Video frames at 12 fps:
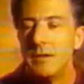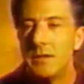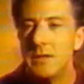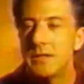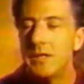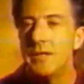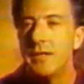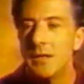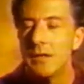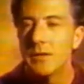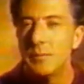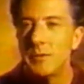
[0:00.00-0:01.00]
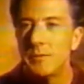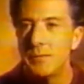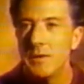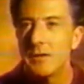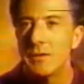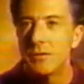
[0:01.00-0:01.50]
is he the ultimate
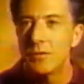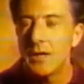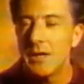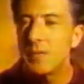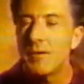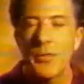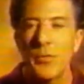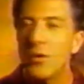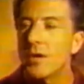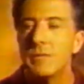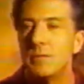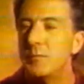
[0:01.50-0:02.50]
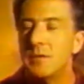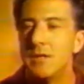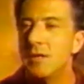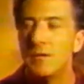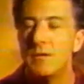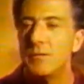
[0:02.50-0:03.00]
villain? I never thought of him in,
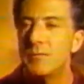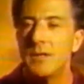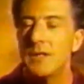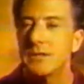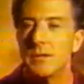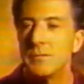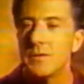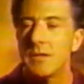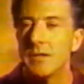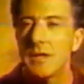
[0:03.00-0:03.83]
in, as a villain.